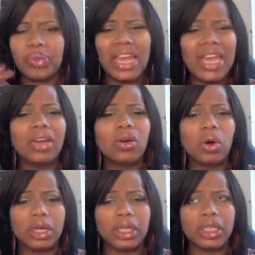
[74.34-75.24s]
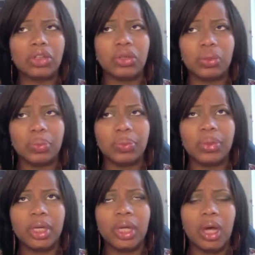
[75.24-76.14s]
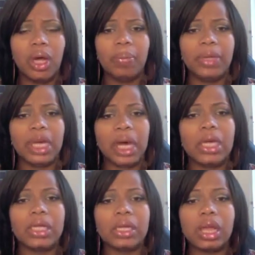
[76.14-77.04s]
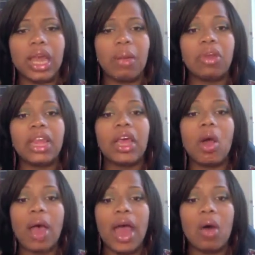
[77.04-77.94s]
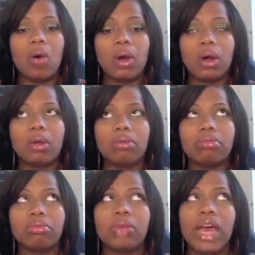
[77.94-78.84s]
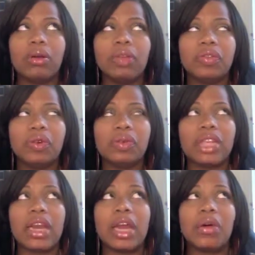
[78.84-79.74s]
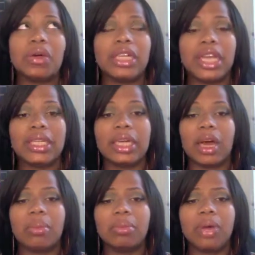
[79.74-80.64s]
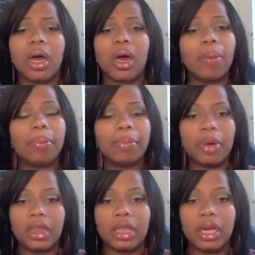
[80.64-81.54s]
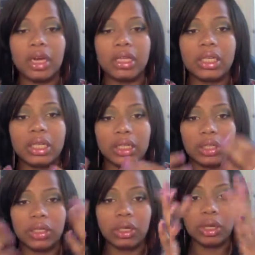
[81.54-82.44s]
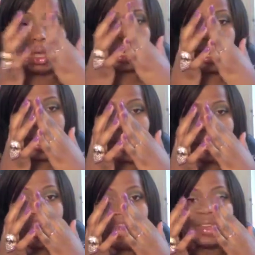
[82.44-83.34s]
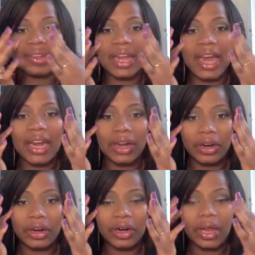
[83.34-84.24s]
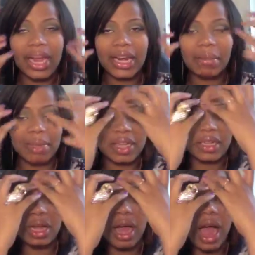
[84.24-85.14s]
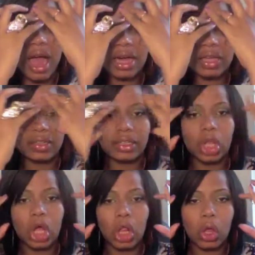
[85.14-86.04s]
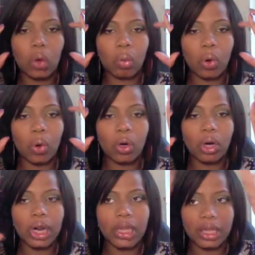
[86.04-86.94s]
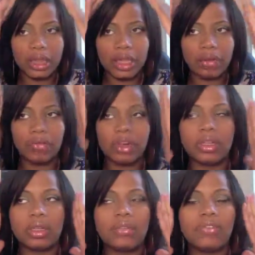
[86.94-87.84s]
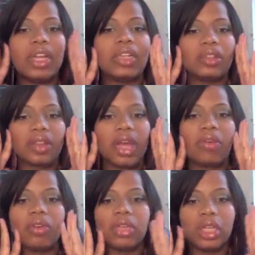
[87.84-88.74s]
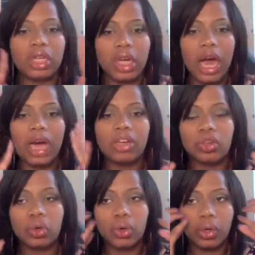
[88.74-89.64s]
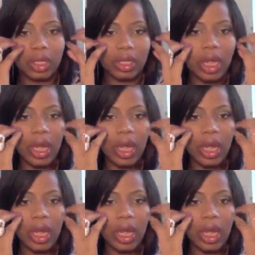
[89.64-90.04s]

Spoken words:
and Courtney too. Because like when they go out, I don't even know if it's at night or in the daytime, but their concealer like is always lighter and it makes their eyes glow more, and then the rest of their face is like really contoured and